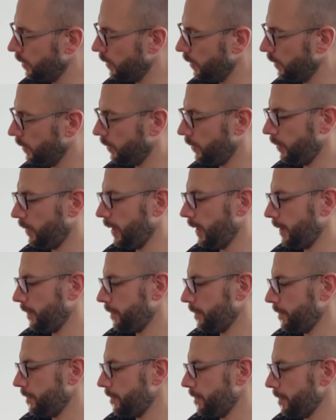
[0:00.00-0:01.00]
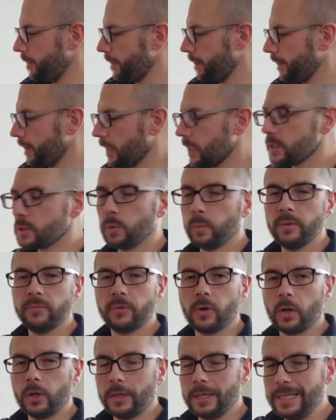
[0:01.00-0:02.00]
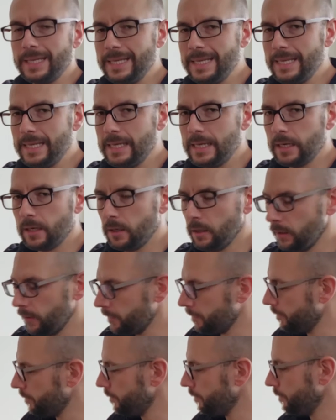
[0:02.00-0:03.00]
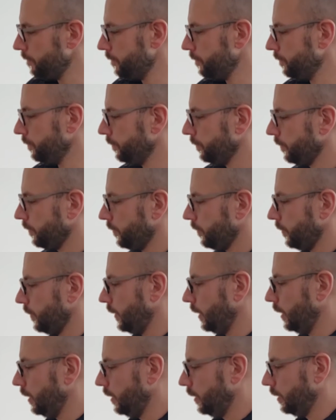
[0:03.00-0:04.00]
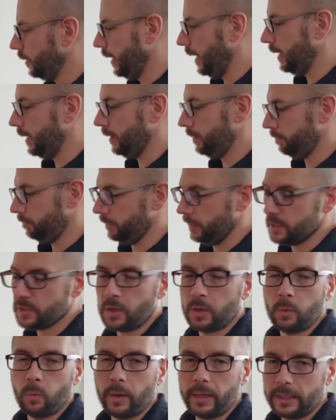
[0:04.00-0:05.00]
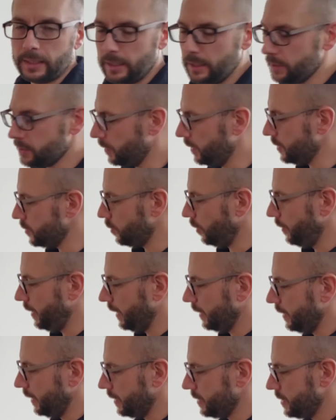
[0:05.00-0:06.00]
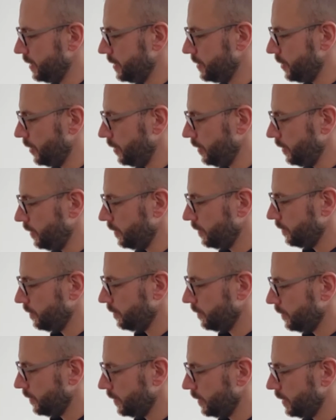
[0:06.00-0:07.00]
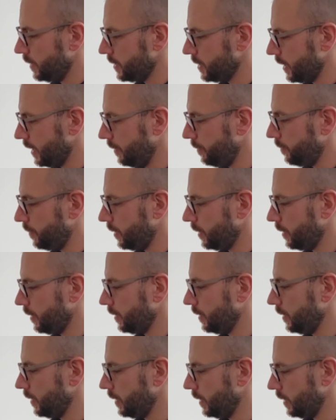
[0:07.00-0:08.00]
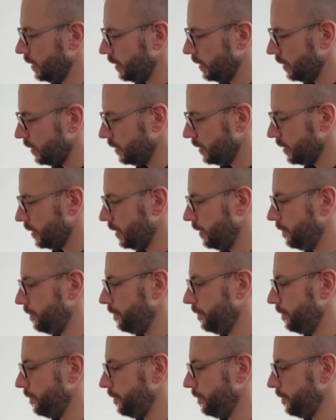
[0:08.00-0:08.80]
3. So we've got an E here, and it's on a white key, so this will make things easier. Skip, skip.